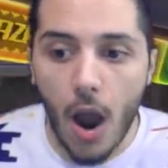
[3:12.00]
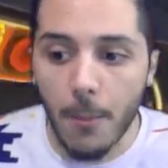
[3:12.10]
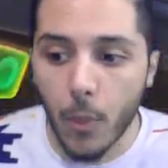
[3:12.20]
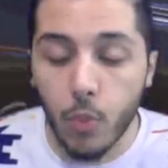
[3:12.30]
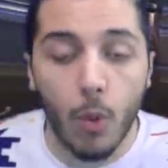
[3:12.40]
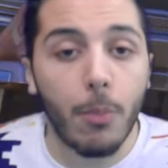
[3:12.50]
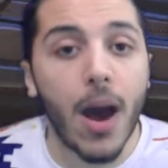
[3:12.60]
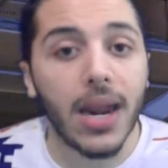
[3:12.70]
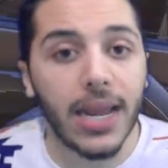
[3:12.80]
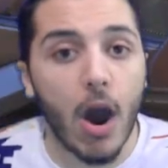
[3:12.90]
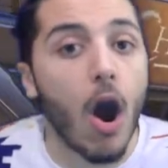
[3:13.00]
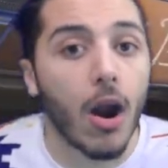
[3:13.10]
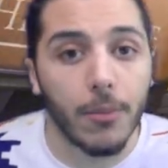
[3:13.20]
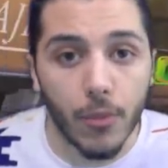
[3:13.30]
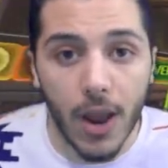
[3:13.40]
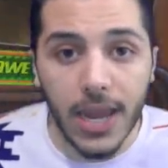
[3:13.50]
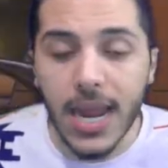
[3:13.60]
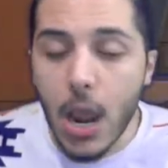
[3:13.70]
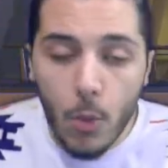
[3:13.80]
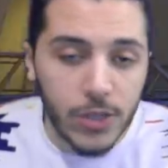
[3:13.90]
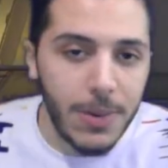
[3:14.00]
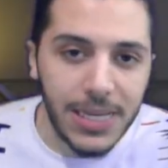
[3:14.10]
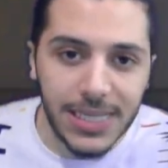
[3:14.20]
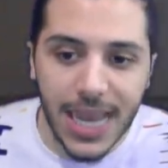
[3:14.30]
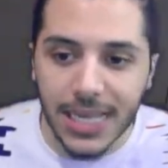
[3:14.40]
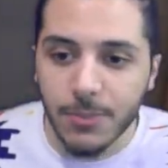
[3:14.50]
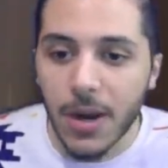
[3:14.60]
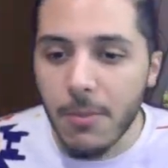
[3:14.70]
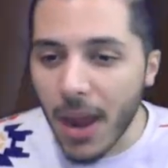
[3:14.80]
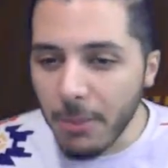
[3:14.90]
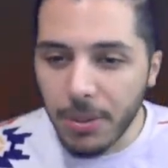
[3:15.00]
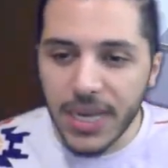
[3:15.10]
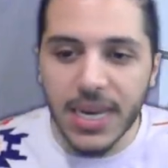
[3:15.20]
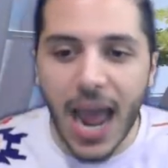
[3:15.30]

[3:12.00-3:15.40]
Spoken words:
robotic arm, right? Which makes sense, but in my opinion,